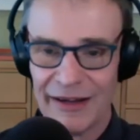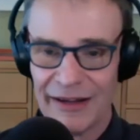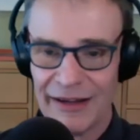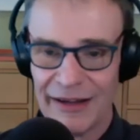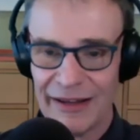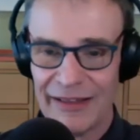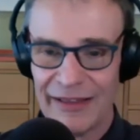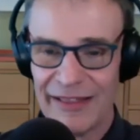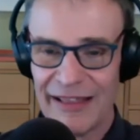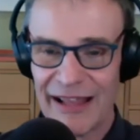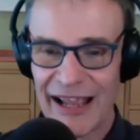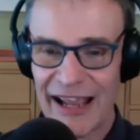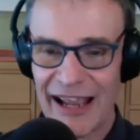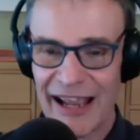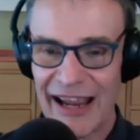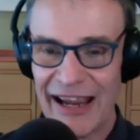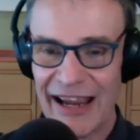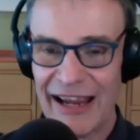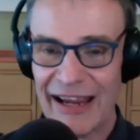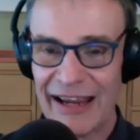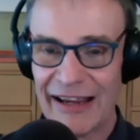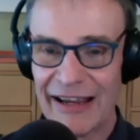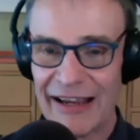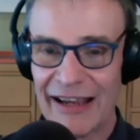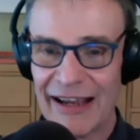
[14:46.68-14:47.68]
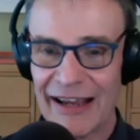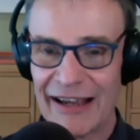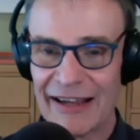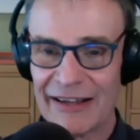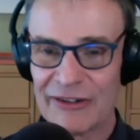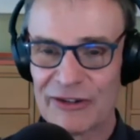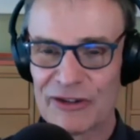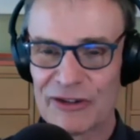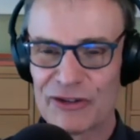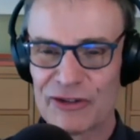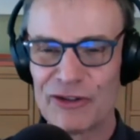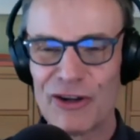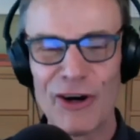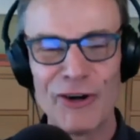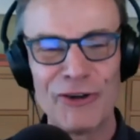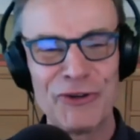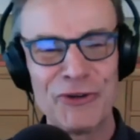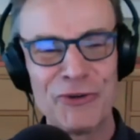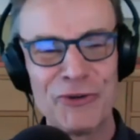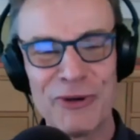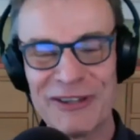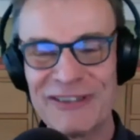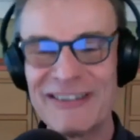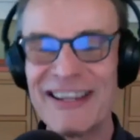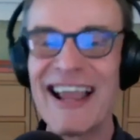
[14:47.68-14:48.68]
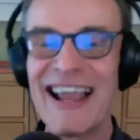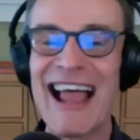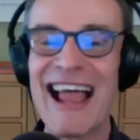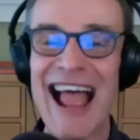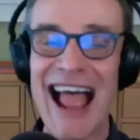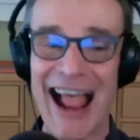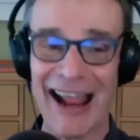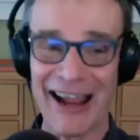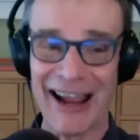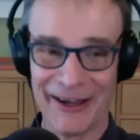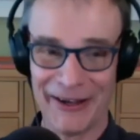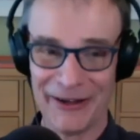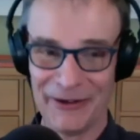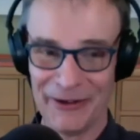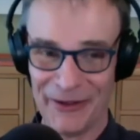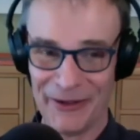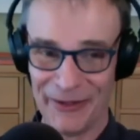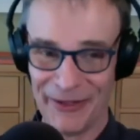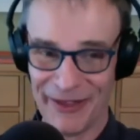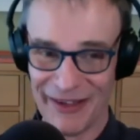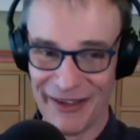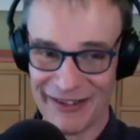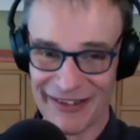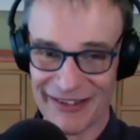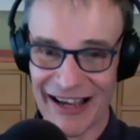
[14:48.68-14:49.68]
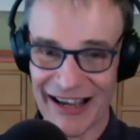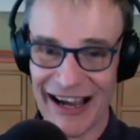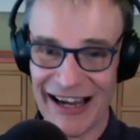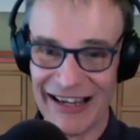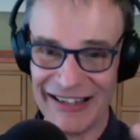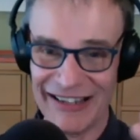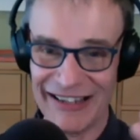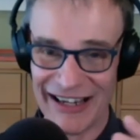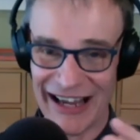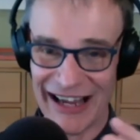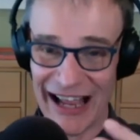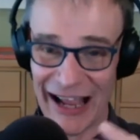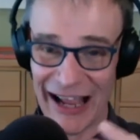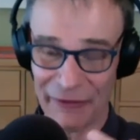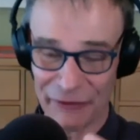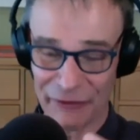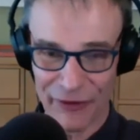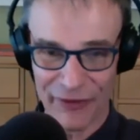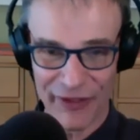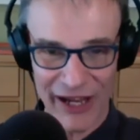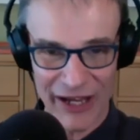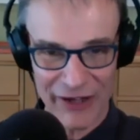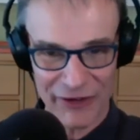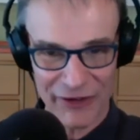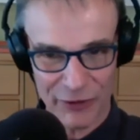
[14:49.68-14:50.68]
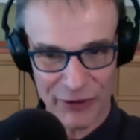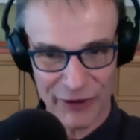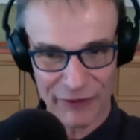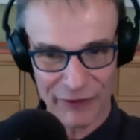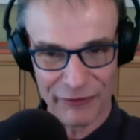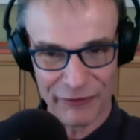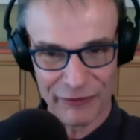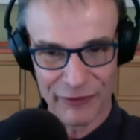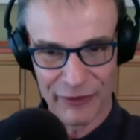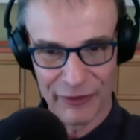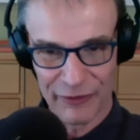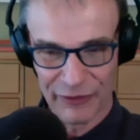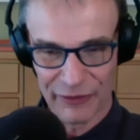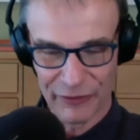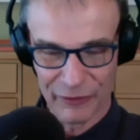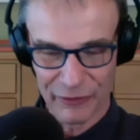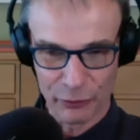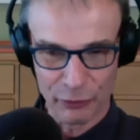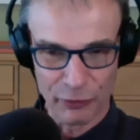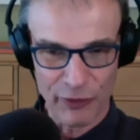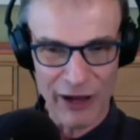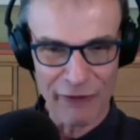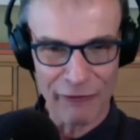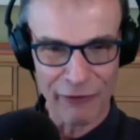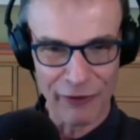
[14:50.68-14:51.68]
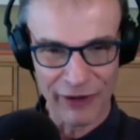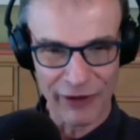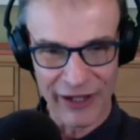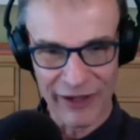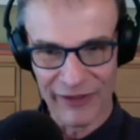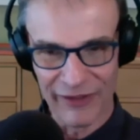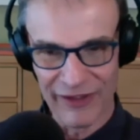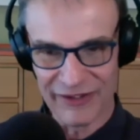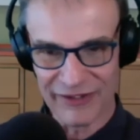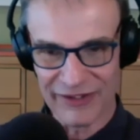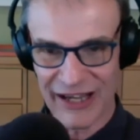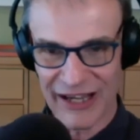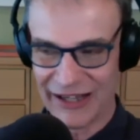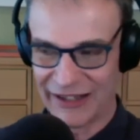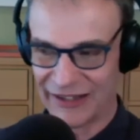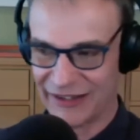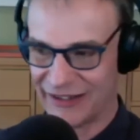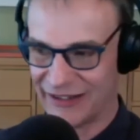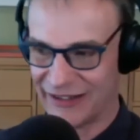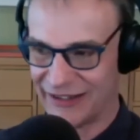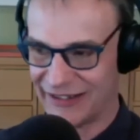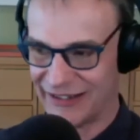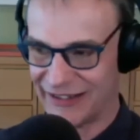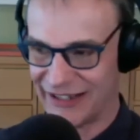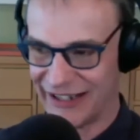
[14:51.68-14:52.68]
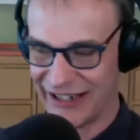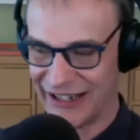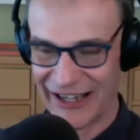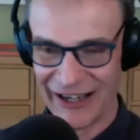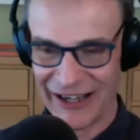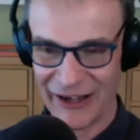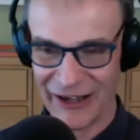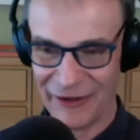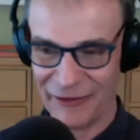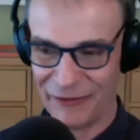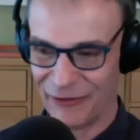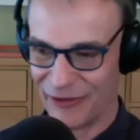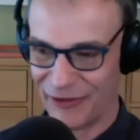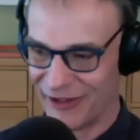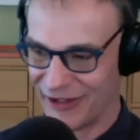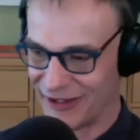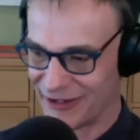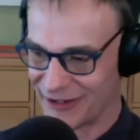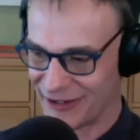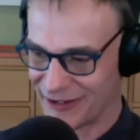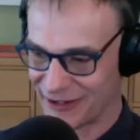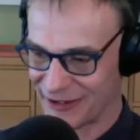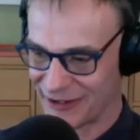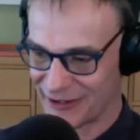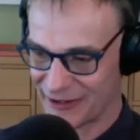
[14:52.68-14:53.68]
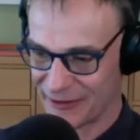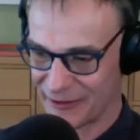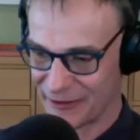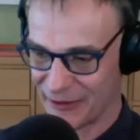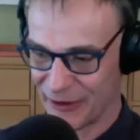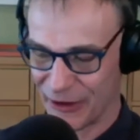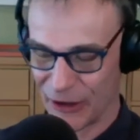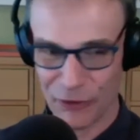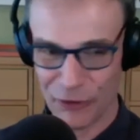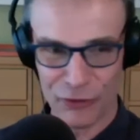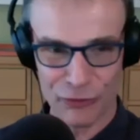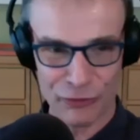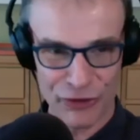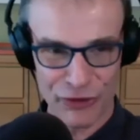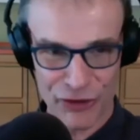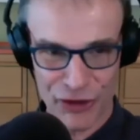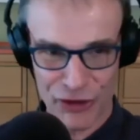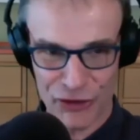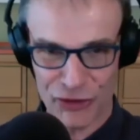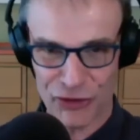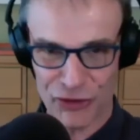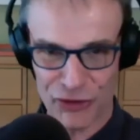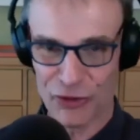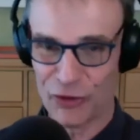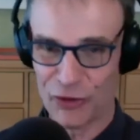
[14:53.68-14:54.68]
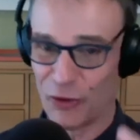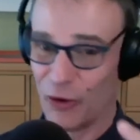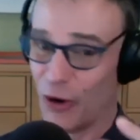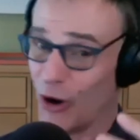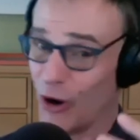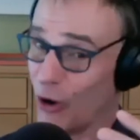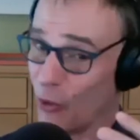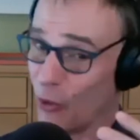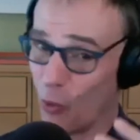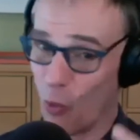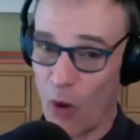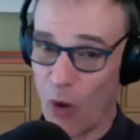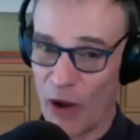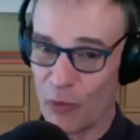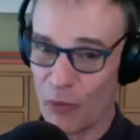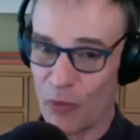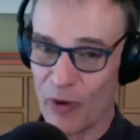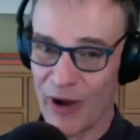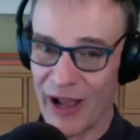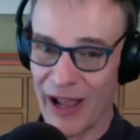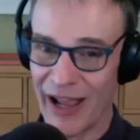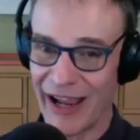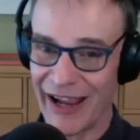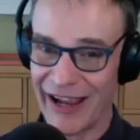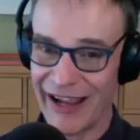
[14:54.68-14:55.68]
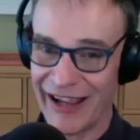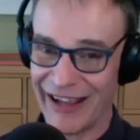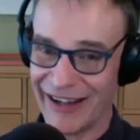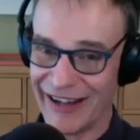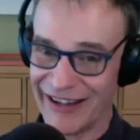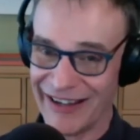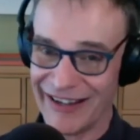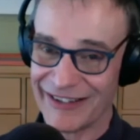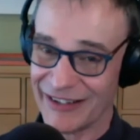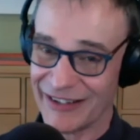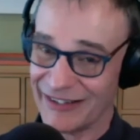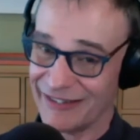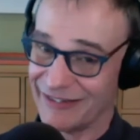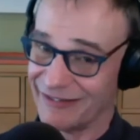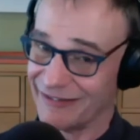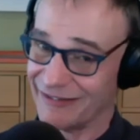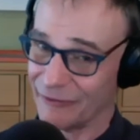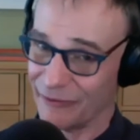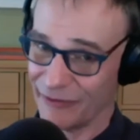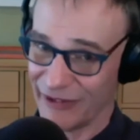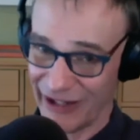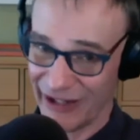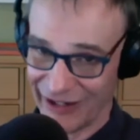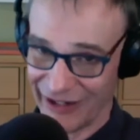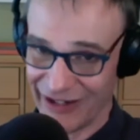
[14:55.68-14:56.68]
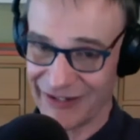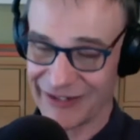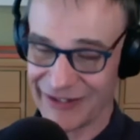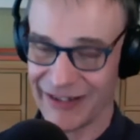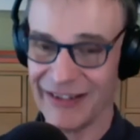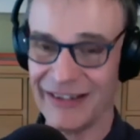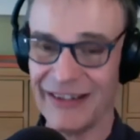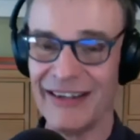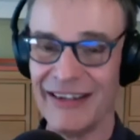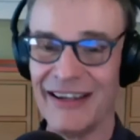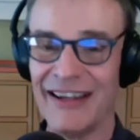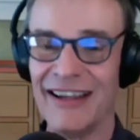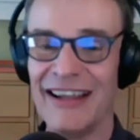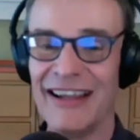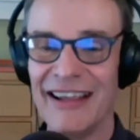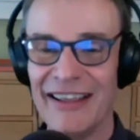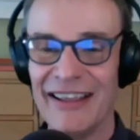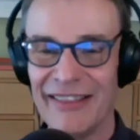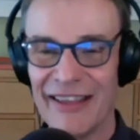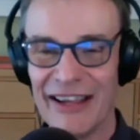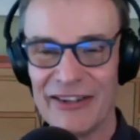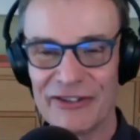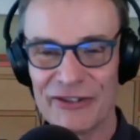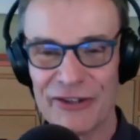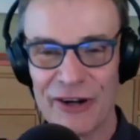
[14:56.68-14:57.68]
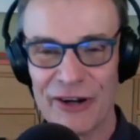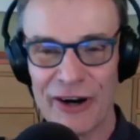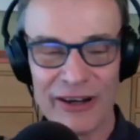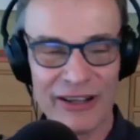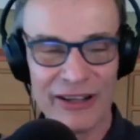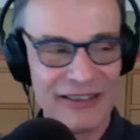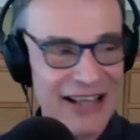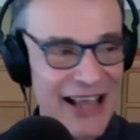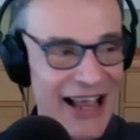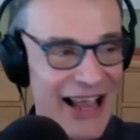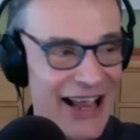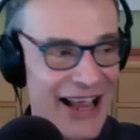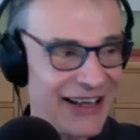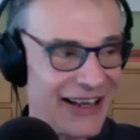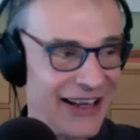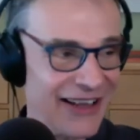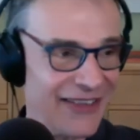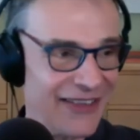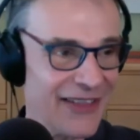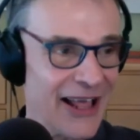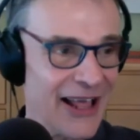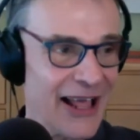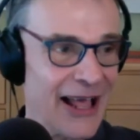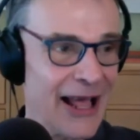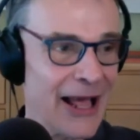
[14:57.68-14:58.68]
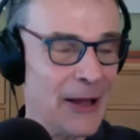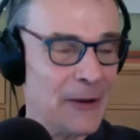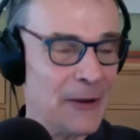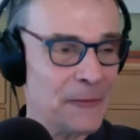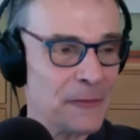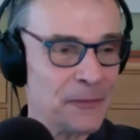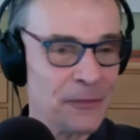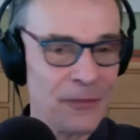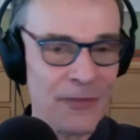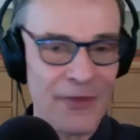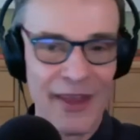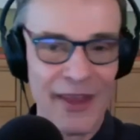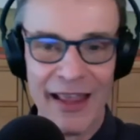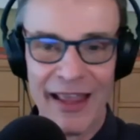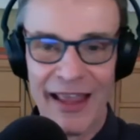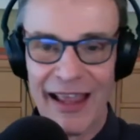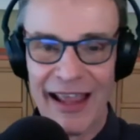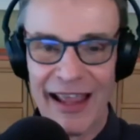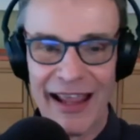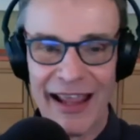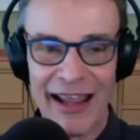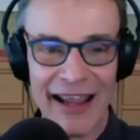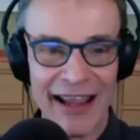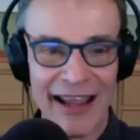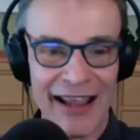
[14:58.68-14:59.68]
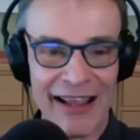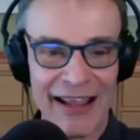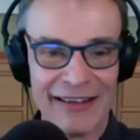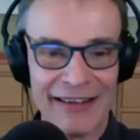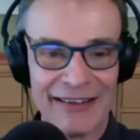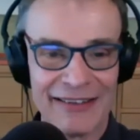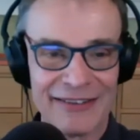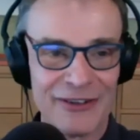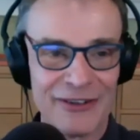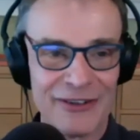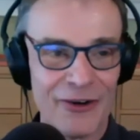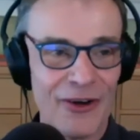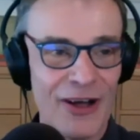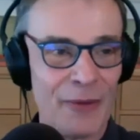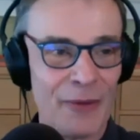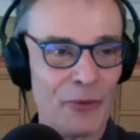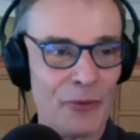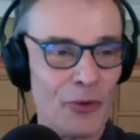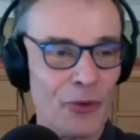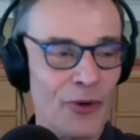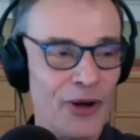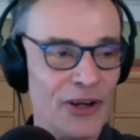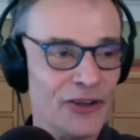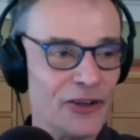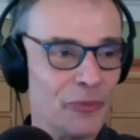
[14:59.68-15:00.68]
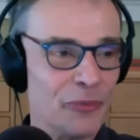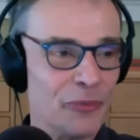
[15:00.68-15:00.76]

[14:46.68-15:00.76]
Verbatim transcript: they start to attack this idea after they sort of revel in this idea of this, you know, traditional one way it is and, and isn't. They start attacking that. And so I'm going to